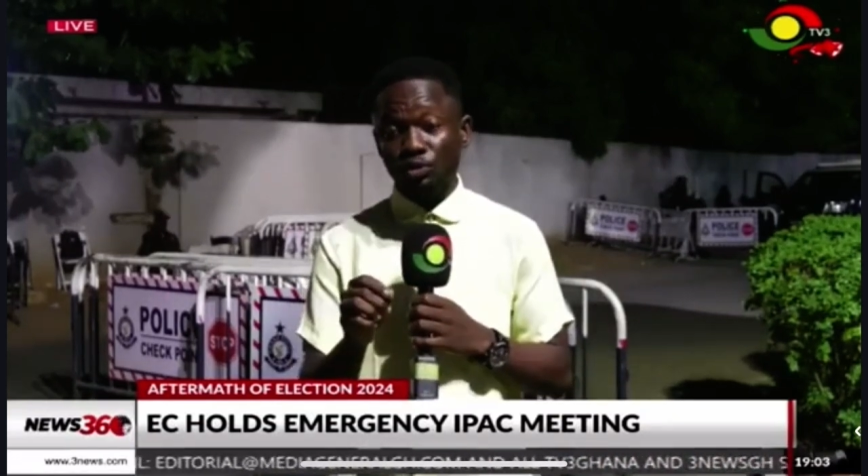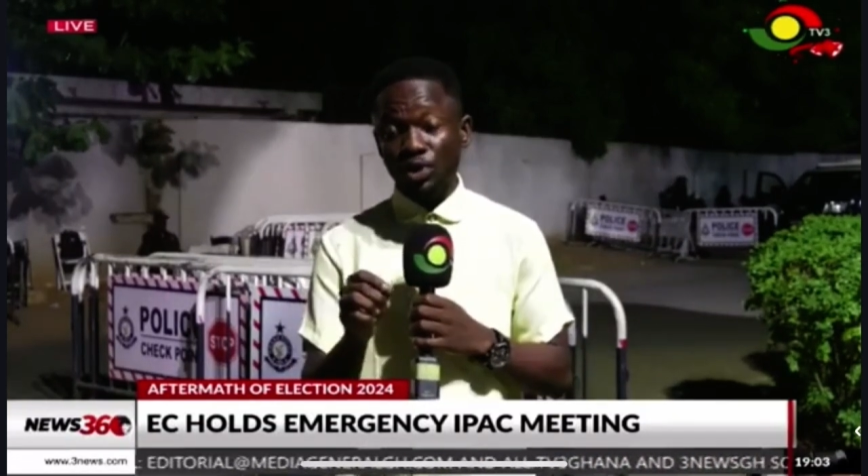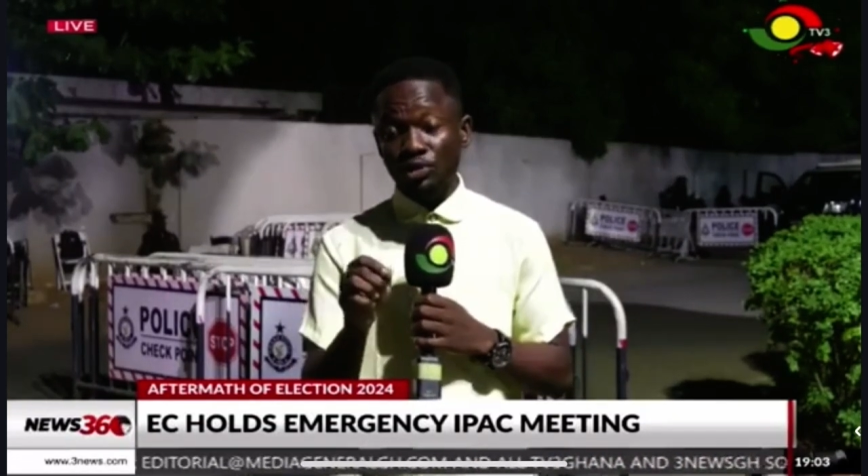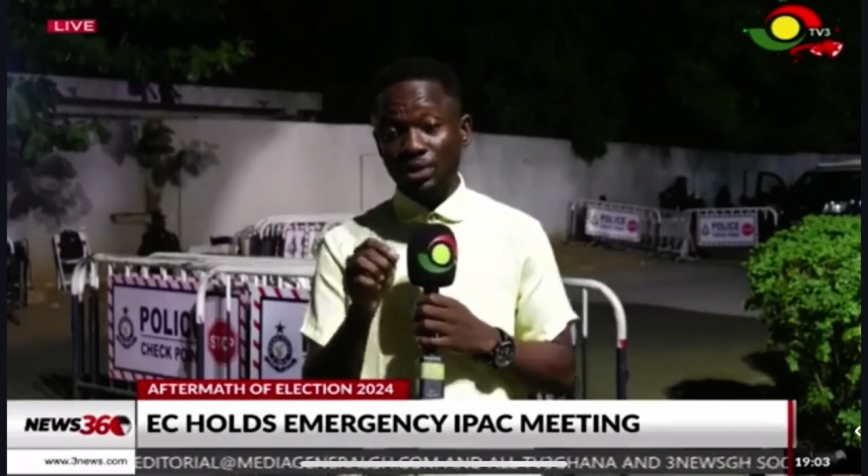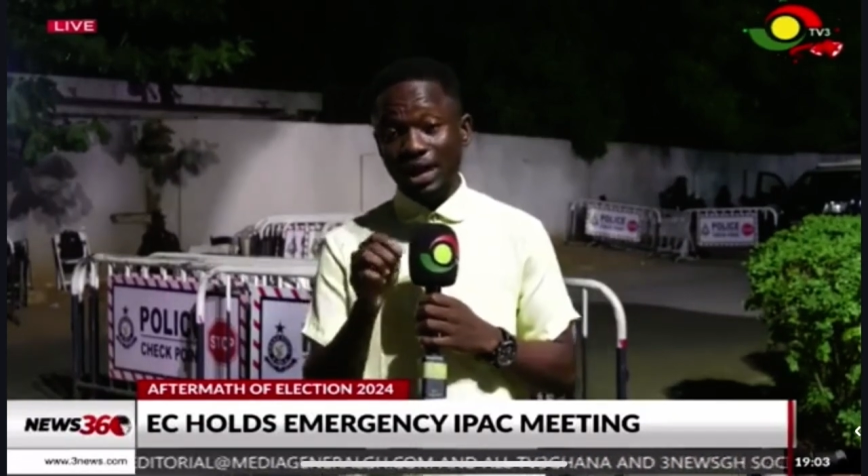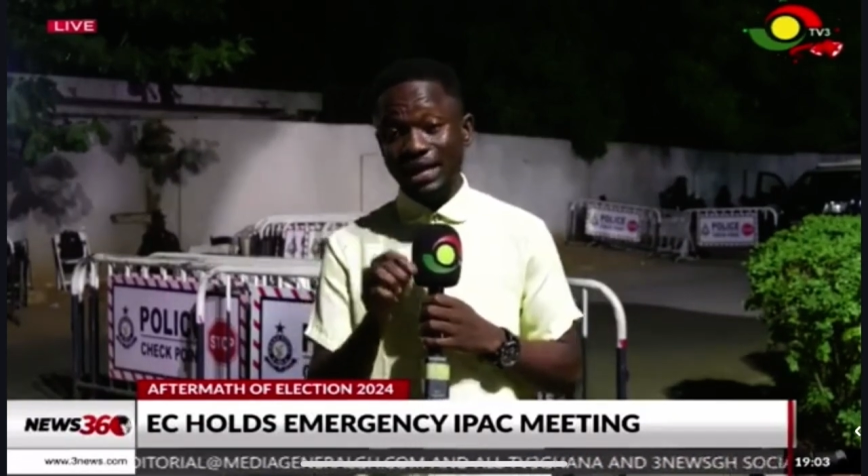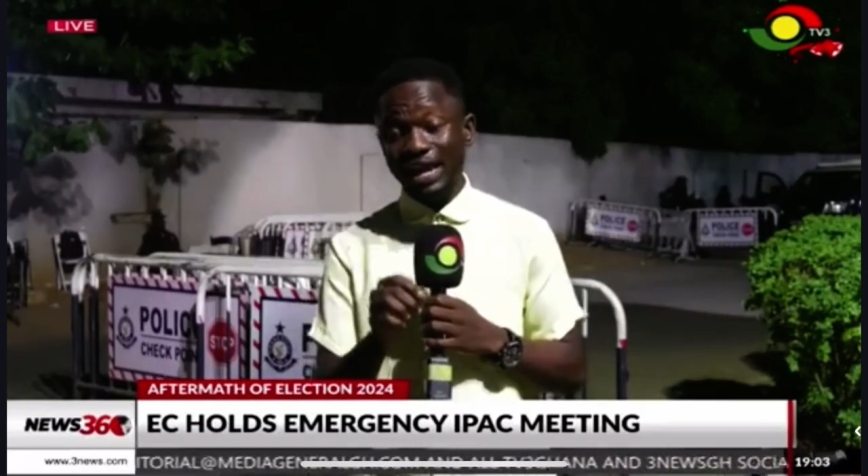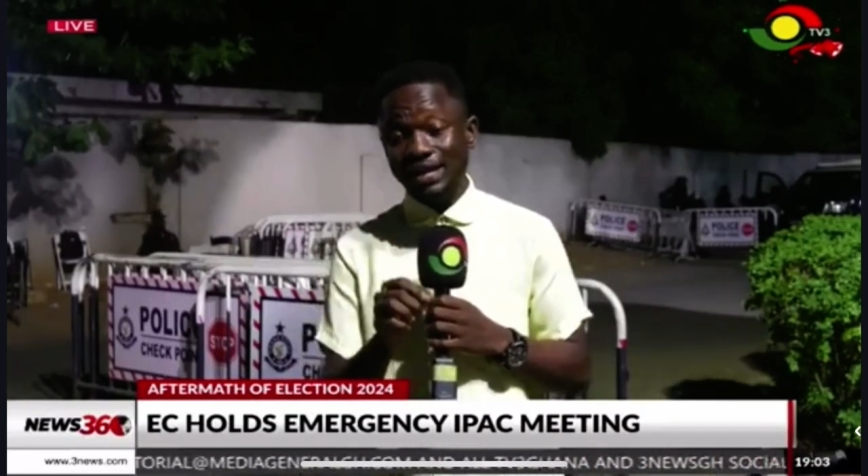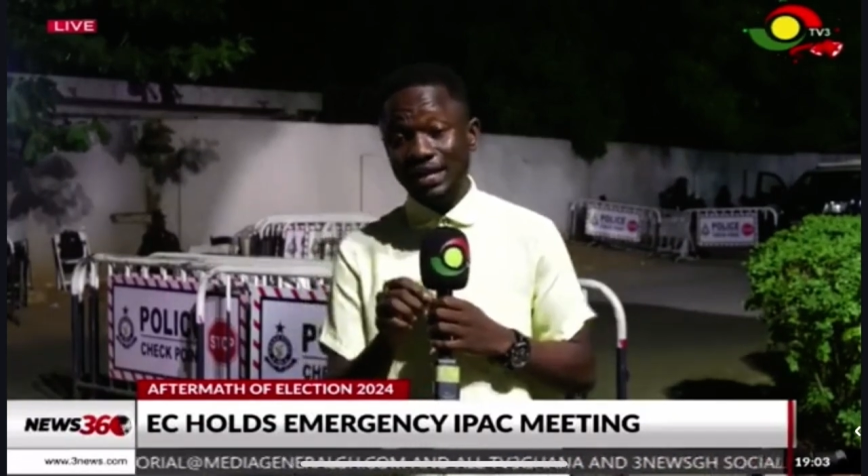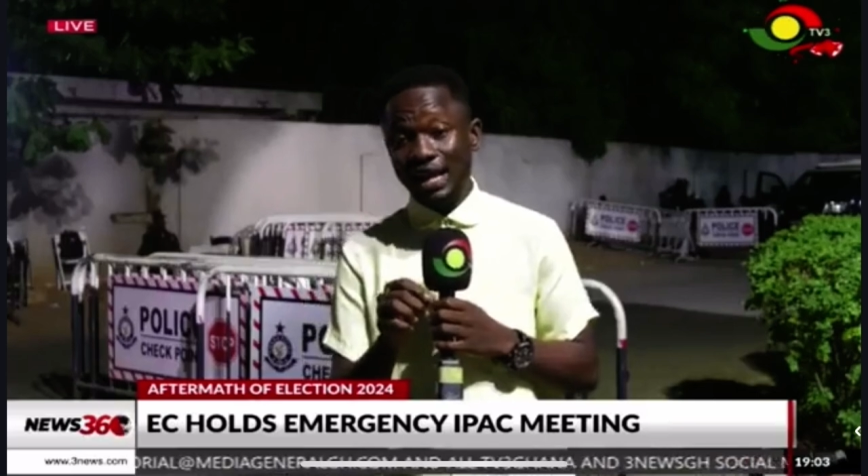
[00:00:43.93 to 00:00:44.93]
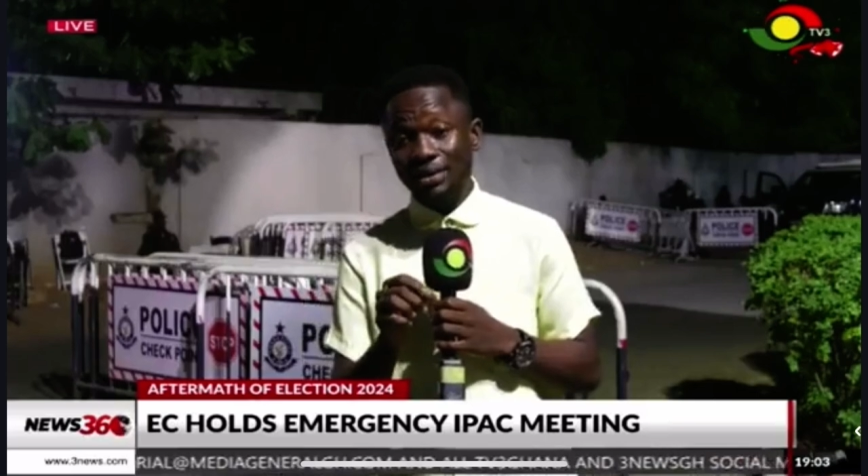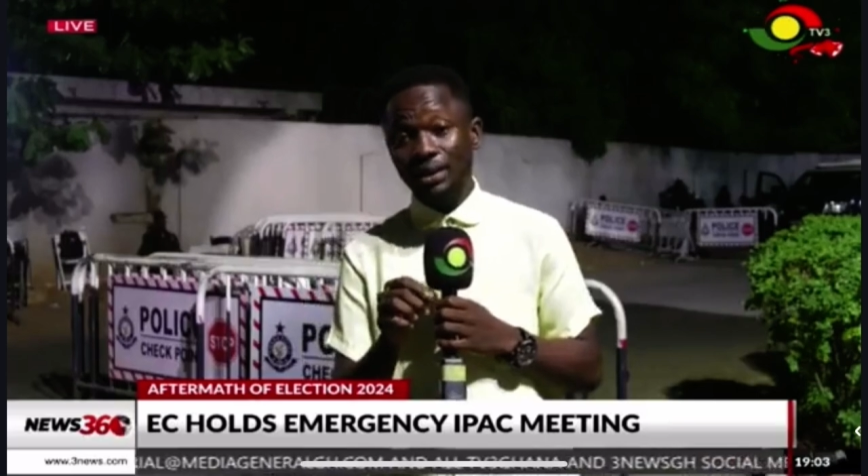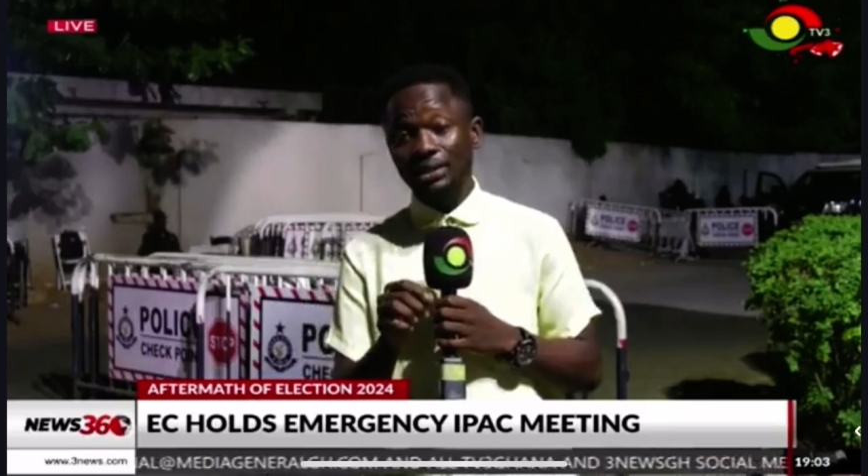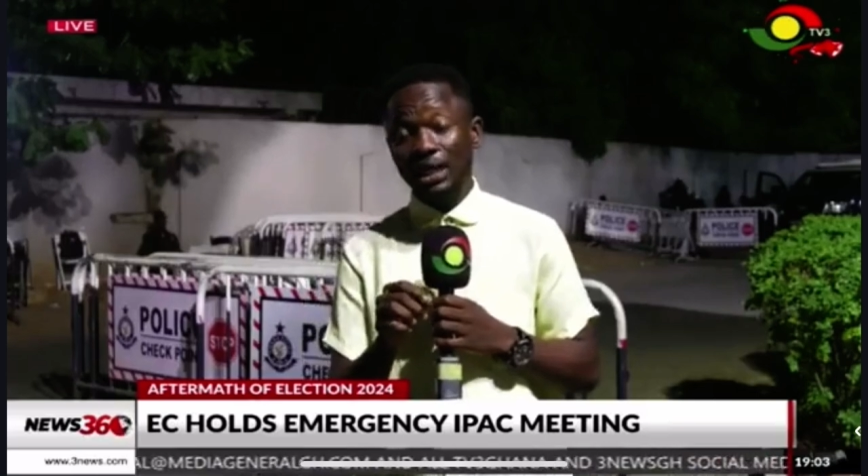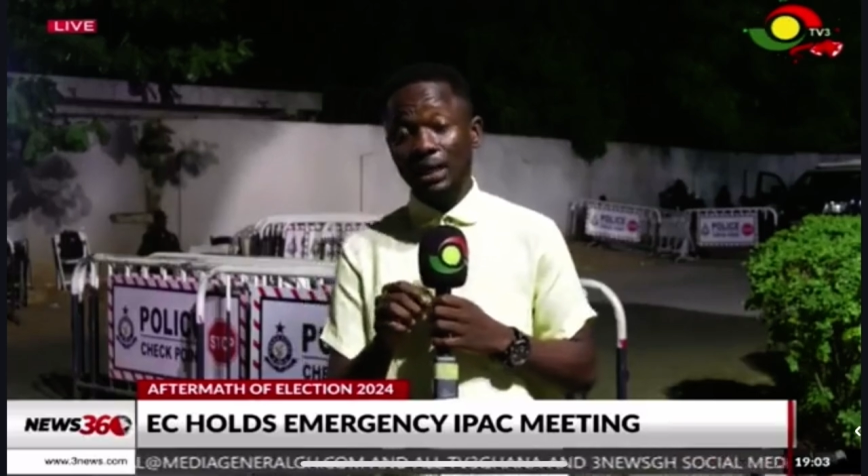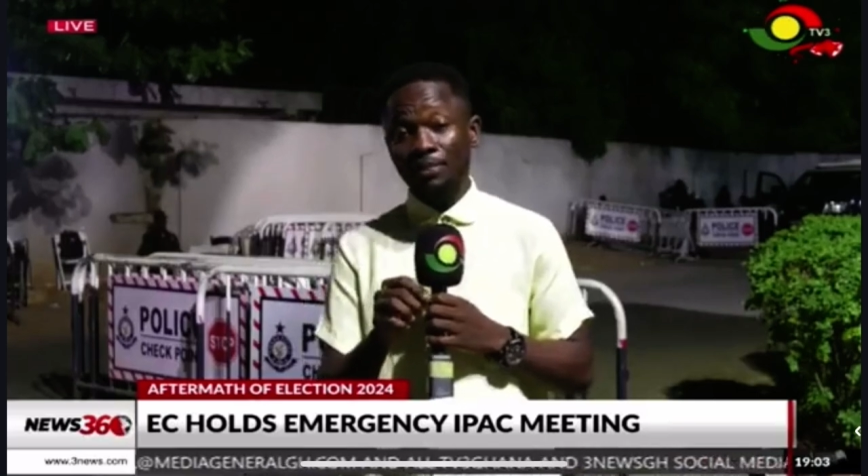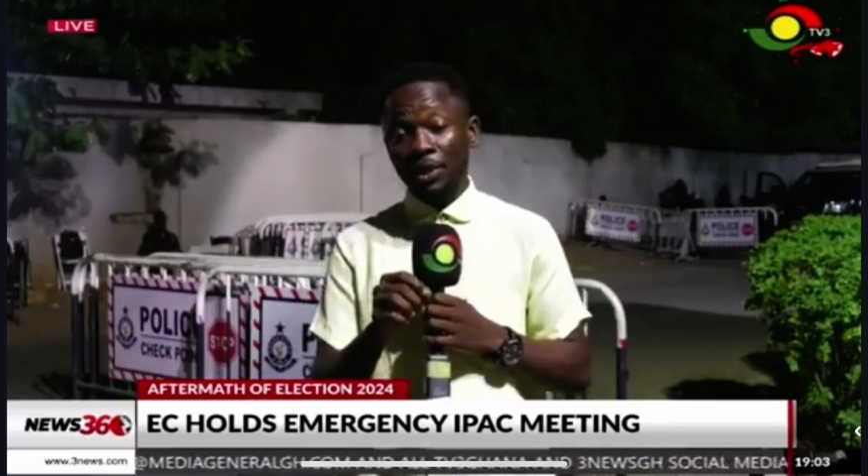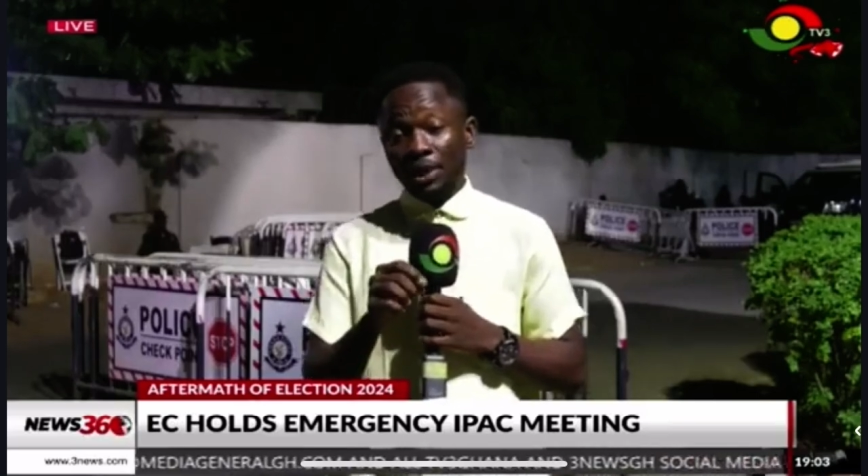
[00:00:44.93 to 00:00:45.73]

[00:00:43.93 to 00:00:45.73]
We know that earlier in the day,